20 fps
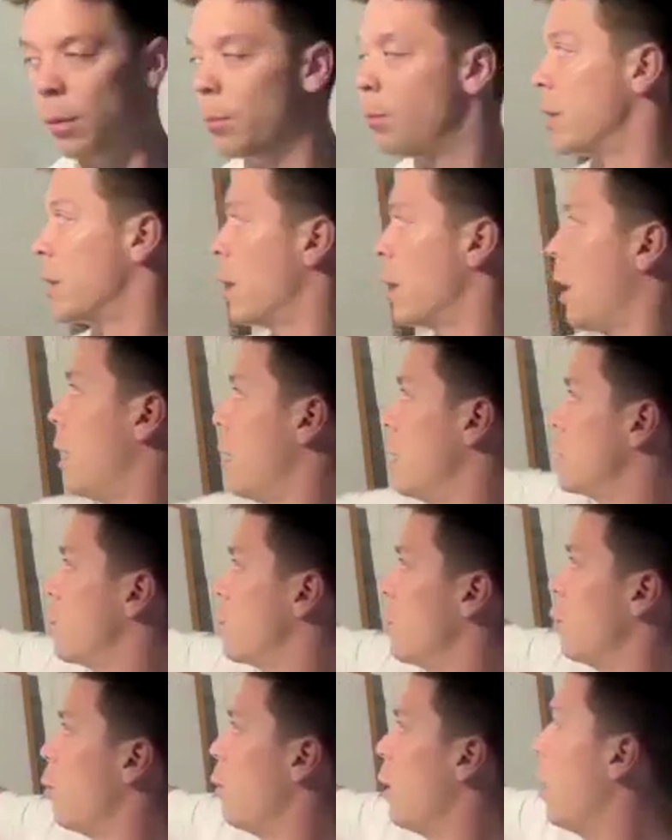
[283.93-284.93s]
because
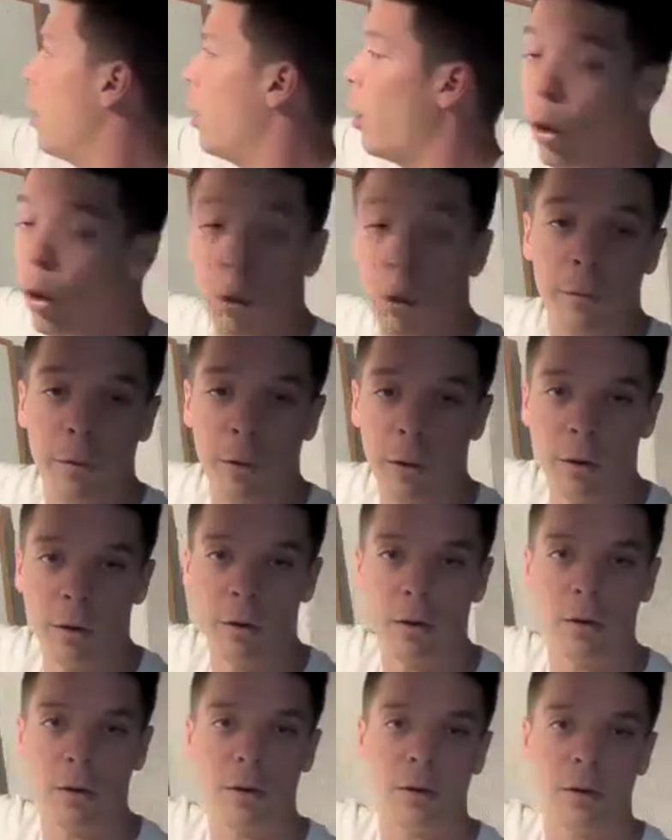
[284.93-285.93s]
we went over.